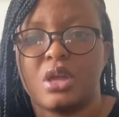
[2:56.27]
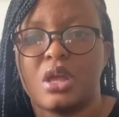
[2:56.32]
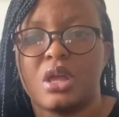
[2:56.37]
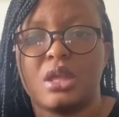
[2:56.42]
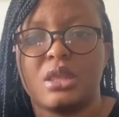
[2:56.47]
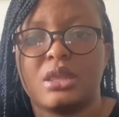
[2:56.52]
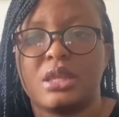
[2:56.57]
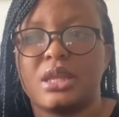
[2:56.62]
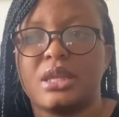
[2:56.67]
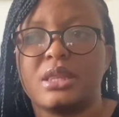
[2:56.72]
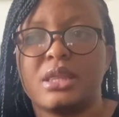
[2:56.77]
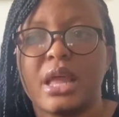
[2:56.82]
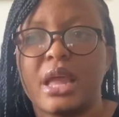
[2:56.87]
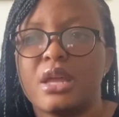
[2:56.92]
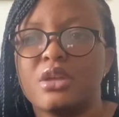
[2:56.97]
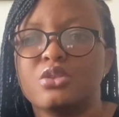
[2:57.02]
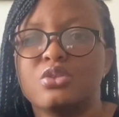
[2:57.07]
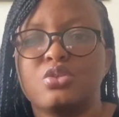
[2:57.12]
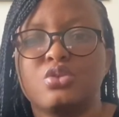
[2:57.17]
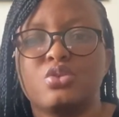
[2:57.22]
they
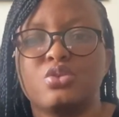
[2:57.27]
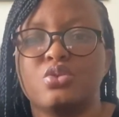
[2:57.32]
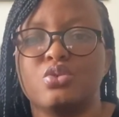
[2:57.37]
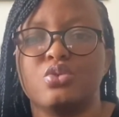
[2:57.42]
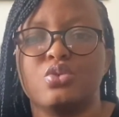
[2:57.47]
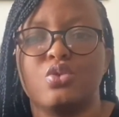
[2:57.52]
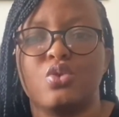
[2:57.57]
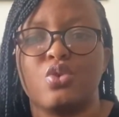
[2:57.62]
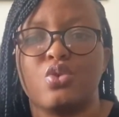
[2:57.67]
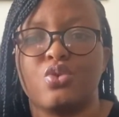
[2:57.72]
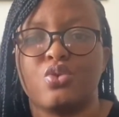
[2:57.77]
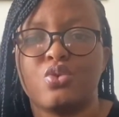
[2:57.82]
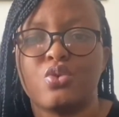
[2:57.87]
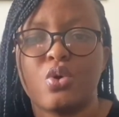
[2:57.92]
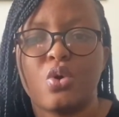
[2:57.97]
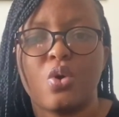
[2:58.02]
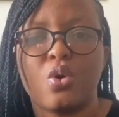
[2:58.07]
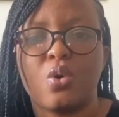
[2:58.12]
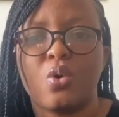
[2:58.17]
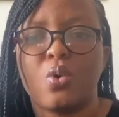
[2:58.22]
tend to
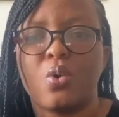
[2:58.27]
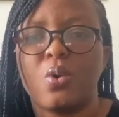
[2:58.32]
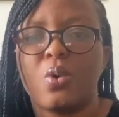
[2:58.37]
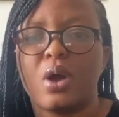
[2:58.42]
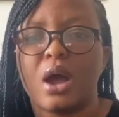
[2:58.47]
grow